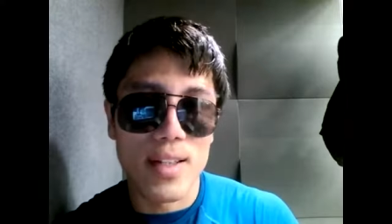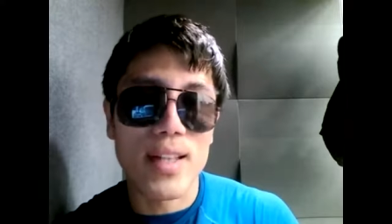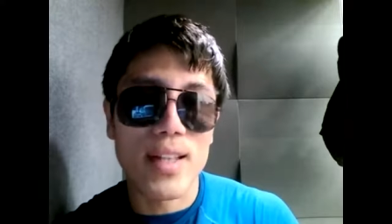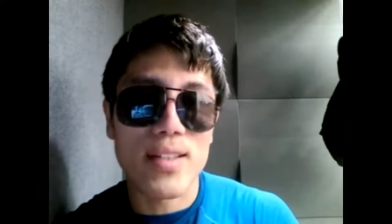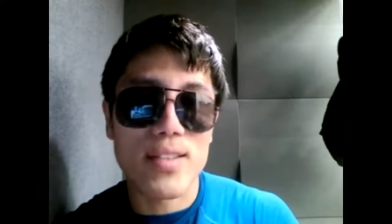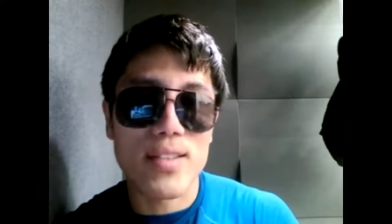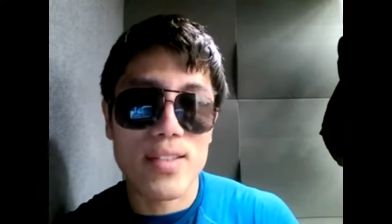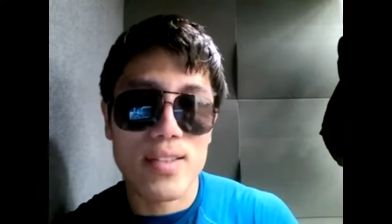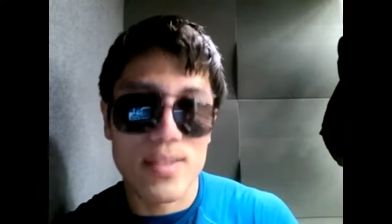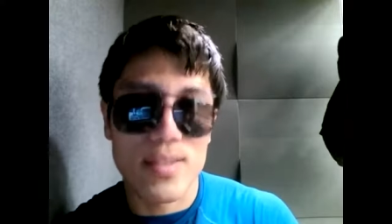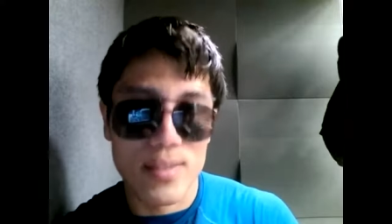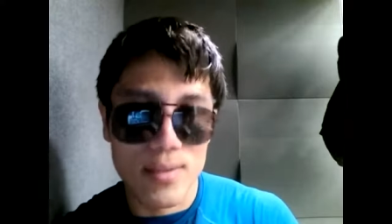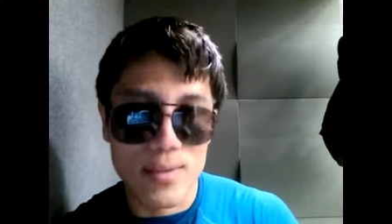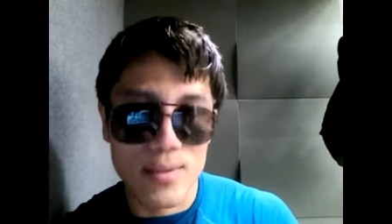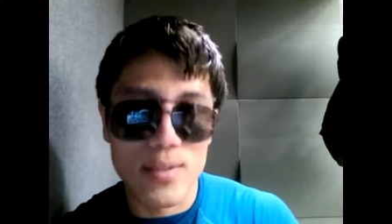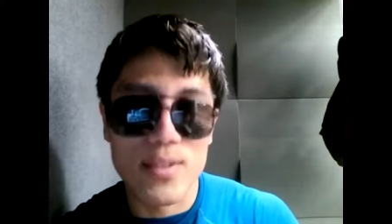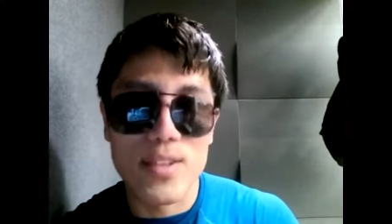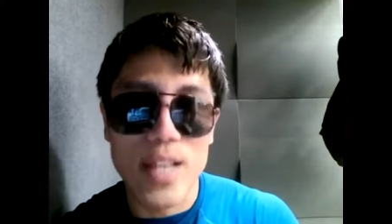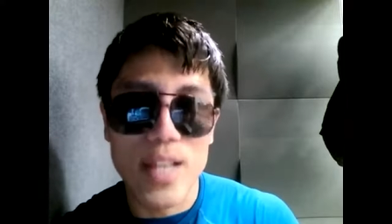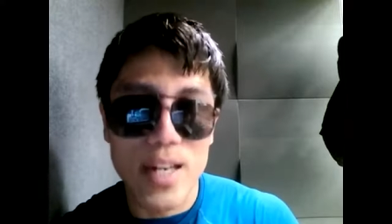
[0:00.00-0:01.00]
It's
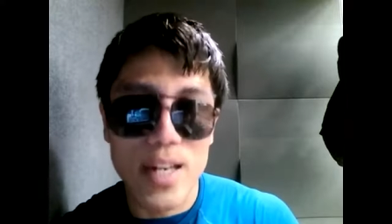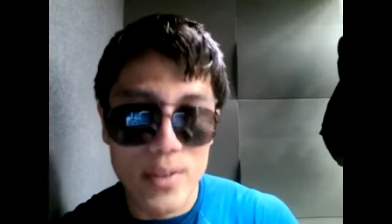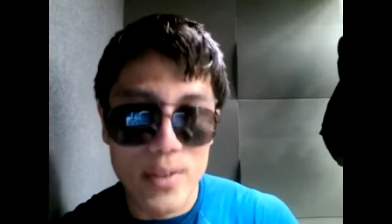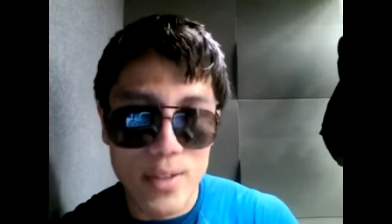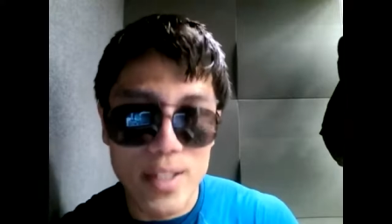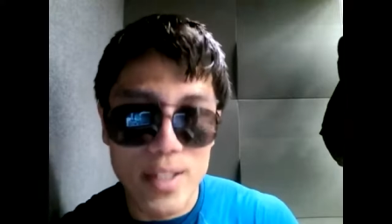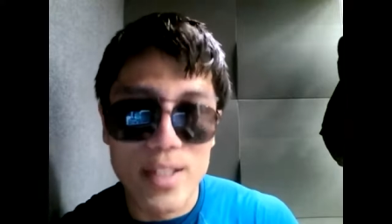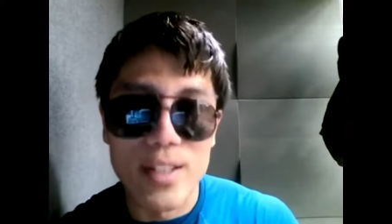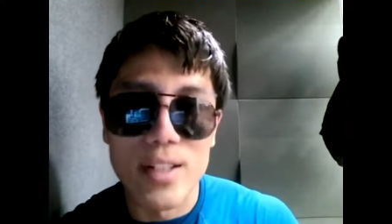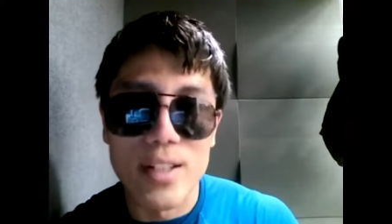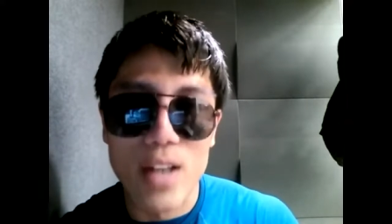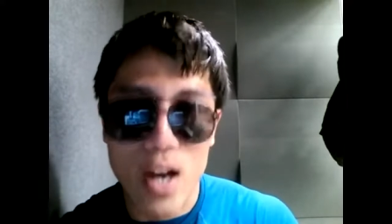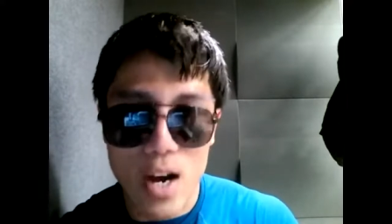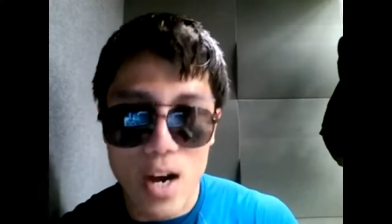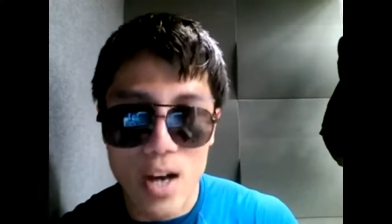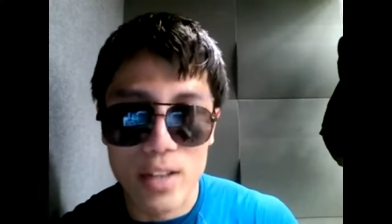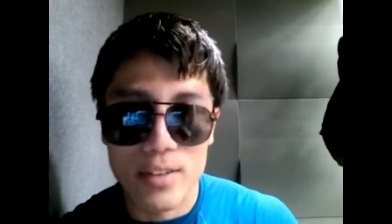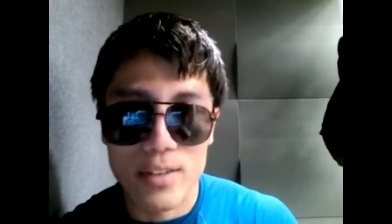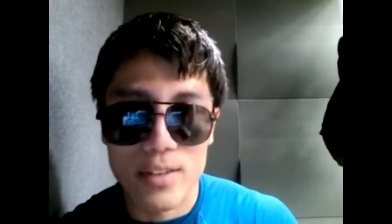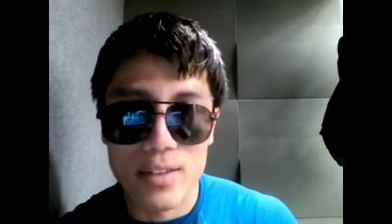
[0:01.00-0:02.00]
generally
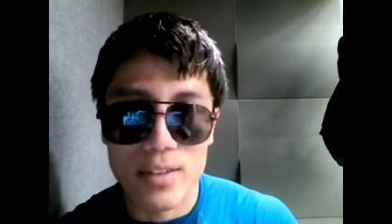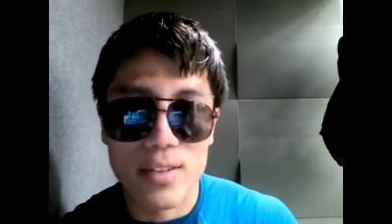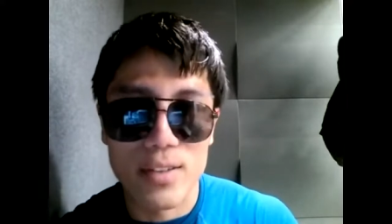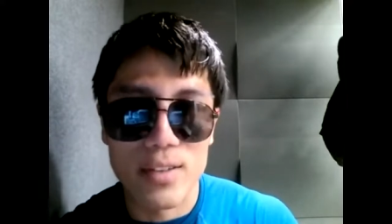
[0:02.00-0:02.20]
not.